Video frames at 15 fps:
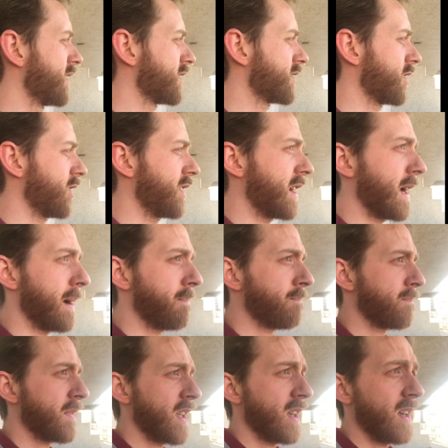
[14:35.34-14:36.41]
So yeah,
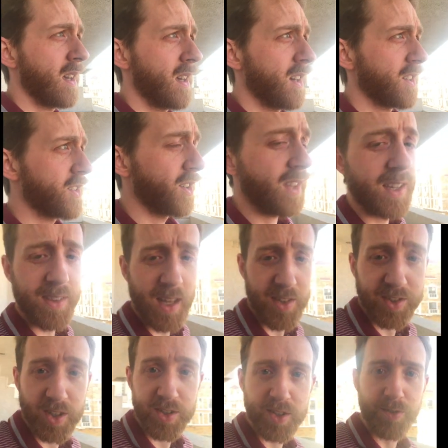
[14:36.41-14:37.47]
so
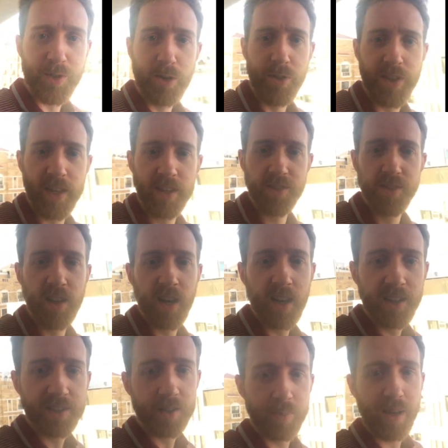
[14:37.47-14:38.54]
that's just a few things,
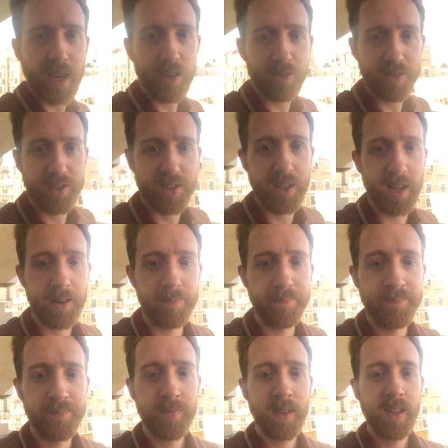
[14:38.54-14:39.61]
guys, about
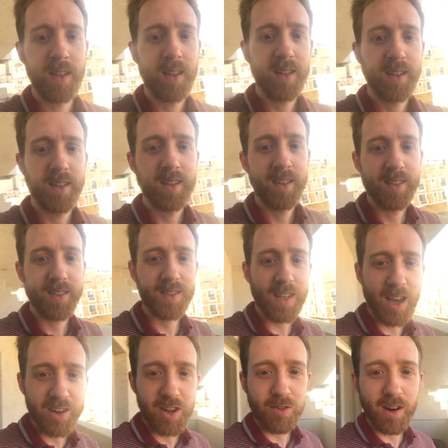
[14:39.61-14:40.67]

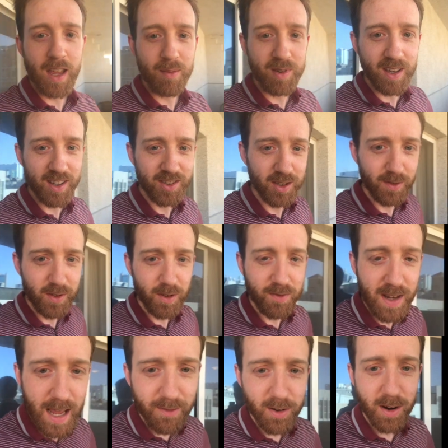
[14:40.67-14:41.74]
Saudi Arabia. So if you've
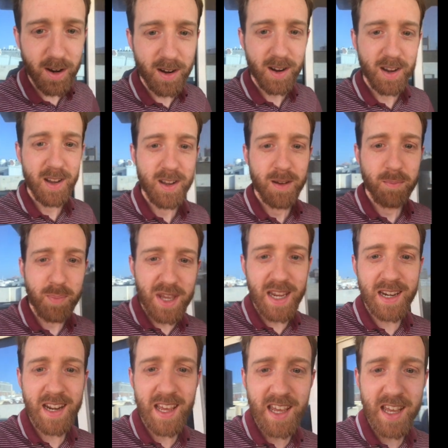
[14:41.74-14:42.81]
never
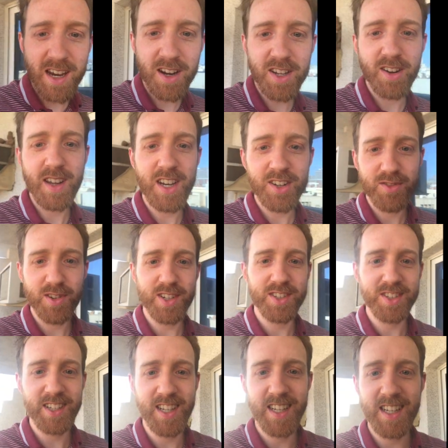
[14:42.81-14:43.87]
been here, you're
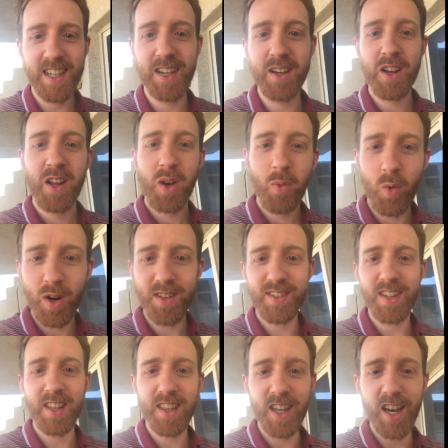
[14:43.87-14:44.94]
interested in what
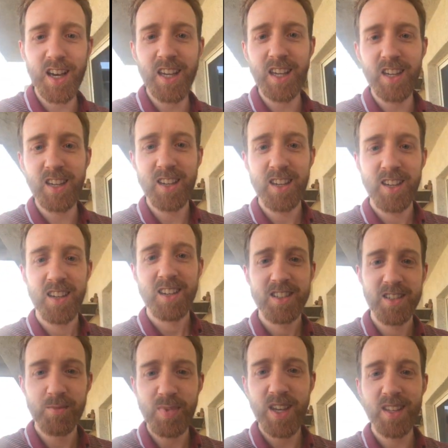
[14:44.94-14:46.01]
is it like
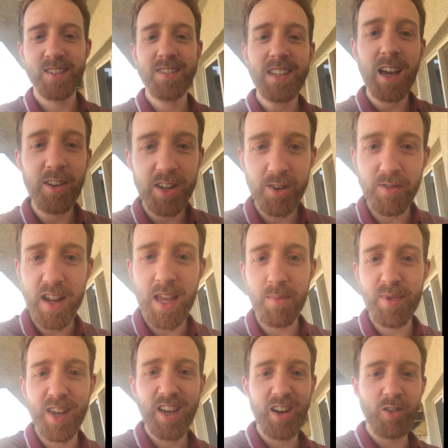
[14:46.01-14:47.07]
to be in Saudi
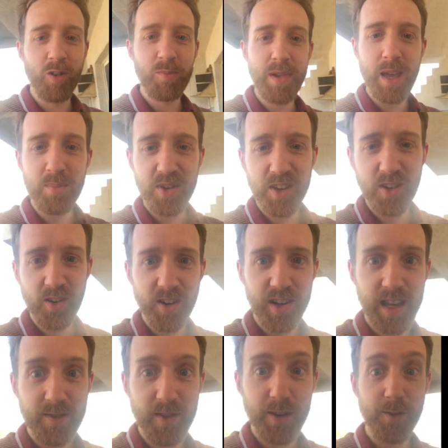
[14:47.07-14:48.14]
Arabia, or maybe you're
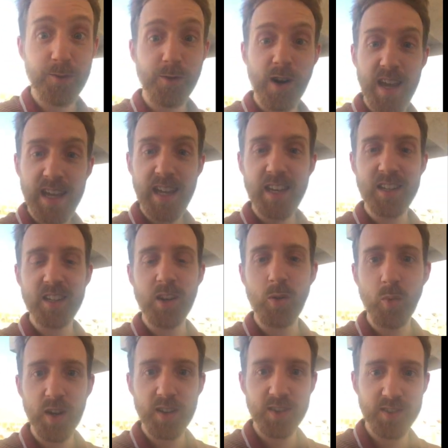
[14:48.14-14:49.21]
even afraid,
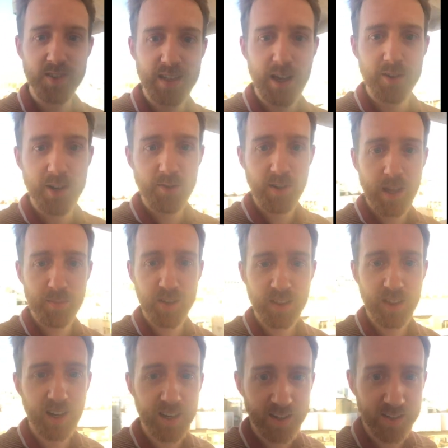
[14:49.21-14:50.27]
what is Saudi Arabia
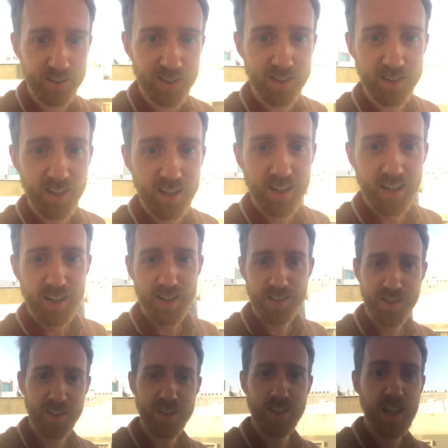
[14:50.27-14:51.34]
like? Is
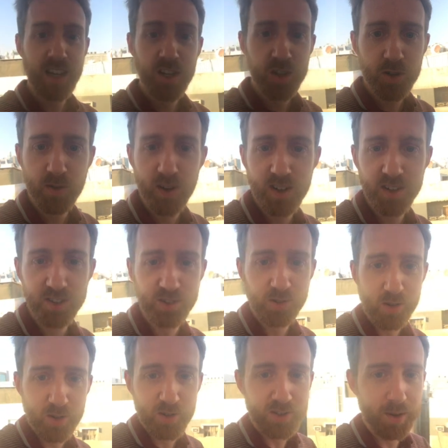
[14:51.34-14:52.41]
it dangerous
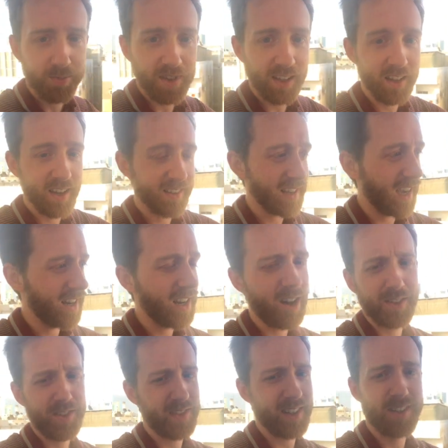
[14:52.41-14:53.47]
or something like that?
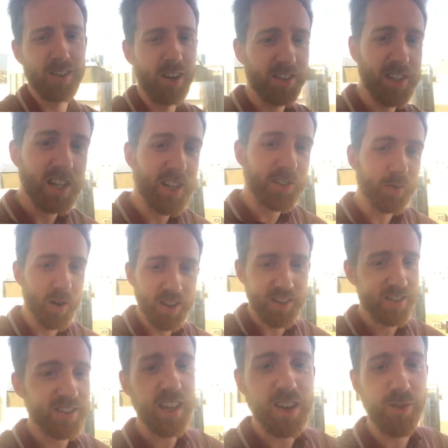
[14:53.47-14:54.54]
No, it's not dangerous. It's one of
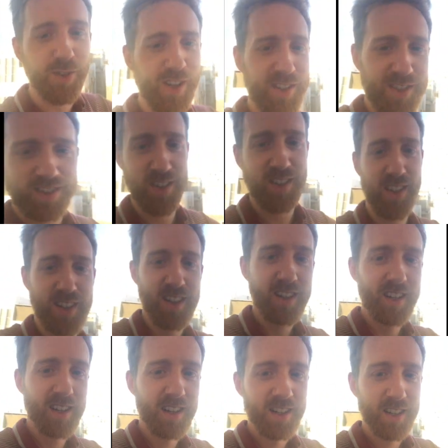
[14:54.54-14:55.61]
the safest
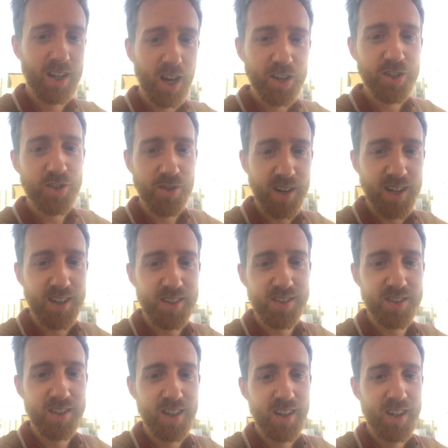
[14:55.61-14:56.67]

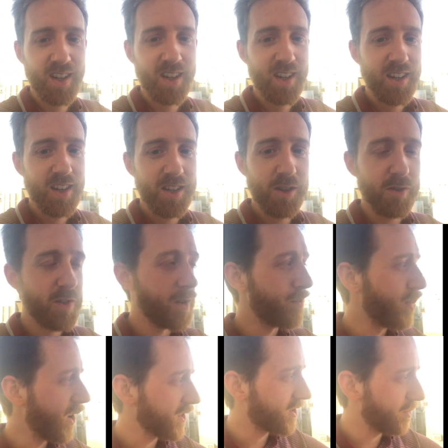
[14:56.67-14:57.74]
countries you
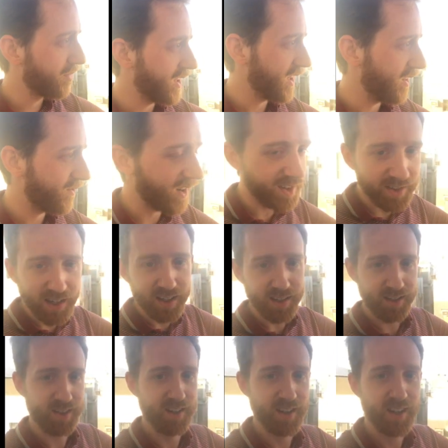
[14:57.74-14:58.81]
could possibly
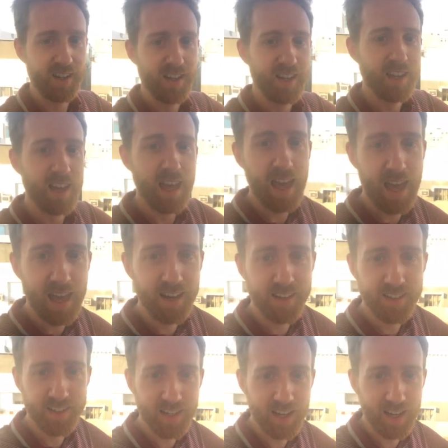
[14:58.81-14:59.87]
visit,
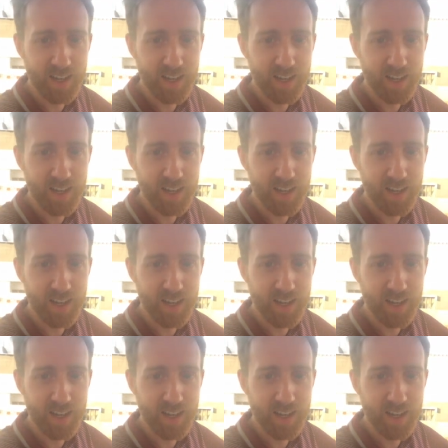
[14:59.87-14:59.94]
and